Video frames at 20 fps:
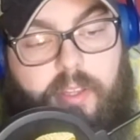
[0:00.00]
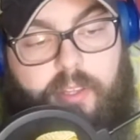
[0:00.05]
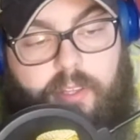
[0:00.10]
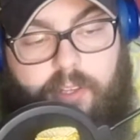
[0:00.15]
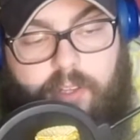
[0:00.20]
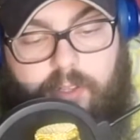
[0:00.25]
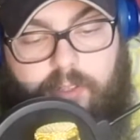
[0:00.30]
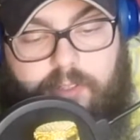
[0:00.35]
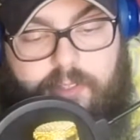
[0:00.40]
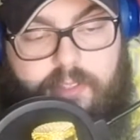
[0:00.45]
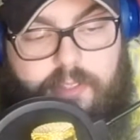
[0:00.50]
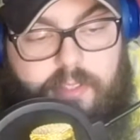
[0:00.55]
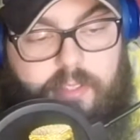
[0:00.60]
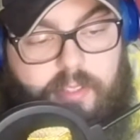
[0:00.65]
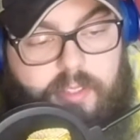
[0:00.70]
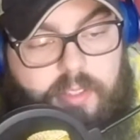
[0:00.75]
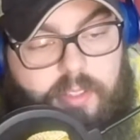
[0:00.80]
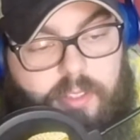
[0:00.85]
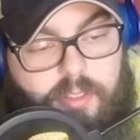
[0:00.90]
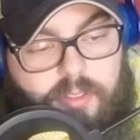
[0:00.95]
It's the
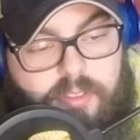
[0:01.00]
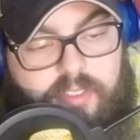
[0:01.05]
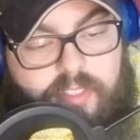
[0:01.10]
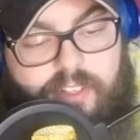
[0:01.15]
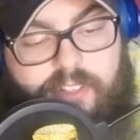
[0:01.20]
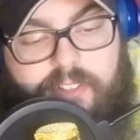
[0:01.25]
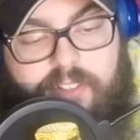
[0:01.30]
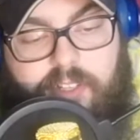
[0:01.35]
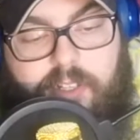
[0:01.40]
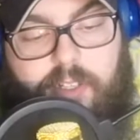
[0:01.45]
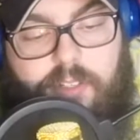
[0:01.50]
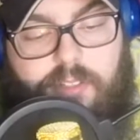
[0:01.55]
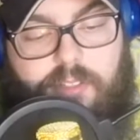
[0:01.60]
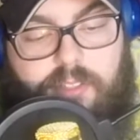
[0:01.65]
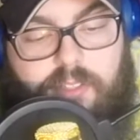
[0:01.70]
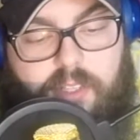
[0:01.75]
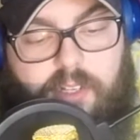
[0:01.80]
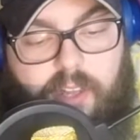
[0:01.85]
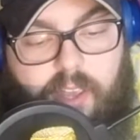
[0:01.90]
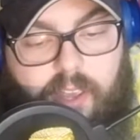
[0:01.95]
little details
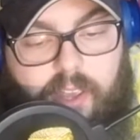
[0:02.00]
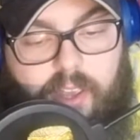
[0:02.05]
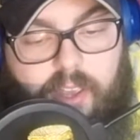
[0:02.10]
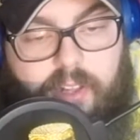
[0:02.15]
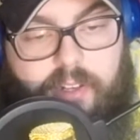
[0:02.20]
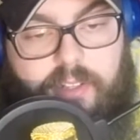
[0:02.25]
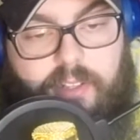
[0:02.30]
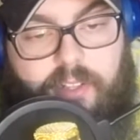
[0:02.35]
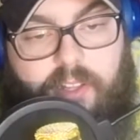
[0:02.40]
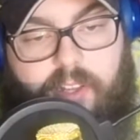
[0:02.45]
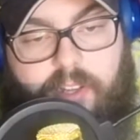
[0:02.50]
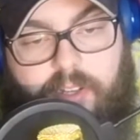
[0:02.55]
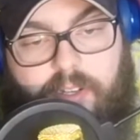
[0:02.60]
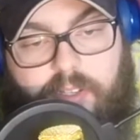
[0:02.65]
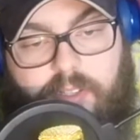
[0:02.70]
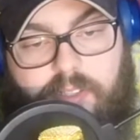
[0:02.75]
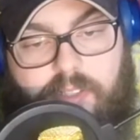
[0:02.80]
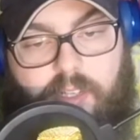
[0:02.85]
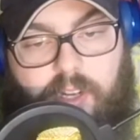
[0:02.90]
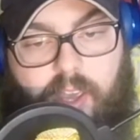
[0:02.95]
that add
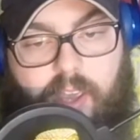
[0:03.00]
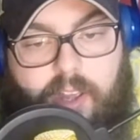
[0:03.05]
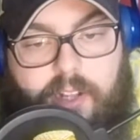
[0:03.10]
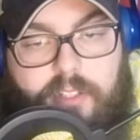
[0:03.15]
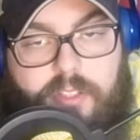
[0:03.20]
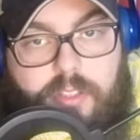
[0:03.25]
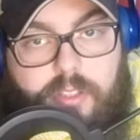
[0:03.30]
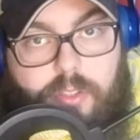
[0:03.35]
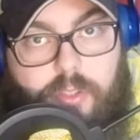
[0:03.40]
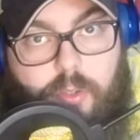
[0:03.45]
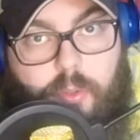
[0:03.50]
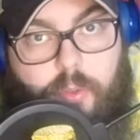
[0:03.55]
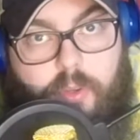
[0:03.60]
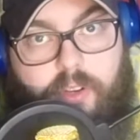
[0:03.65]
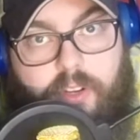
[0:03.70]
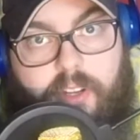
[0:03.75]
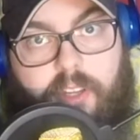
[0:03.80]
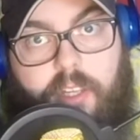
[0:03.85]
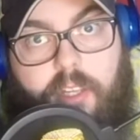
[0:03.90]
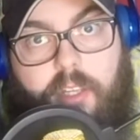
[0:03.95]
layers and add
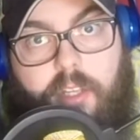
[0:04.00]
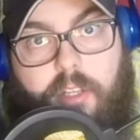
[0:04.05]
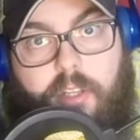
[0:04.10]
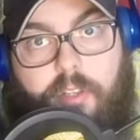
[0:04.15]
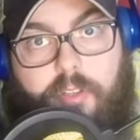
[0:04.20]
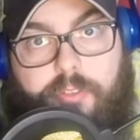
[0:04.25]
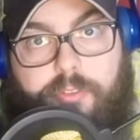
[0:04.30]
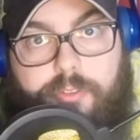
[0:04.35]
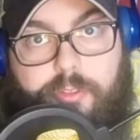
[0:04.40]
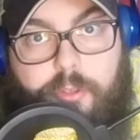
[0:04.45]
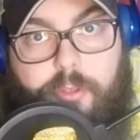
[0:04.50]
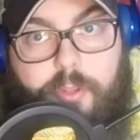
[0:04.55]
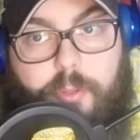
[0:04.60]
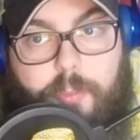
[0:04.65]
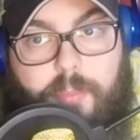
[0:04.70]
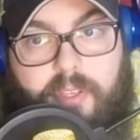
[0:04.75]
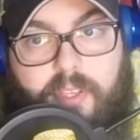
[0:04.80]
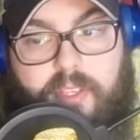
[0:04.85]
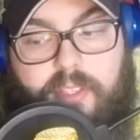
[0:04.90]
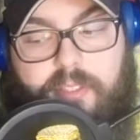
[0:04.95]
story to the
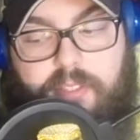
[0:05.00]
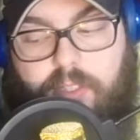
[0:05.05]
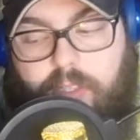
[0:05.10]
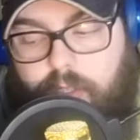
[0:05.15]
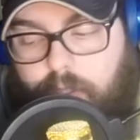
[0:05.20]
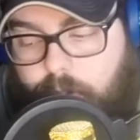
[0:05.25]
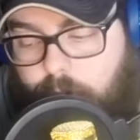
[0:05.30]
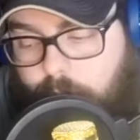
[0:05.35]
piece that you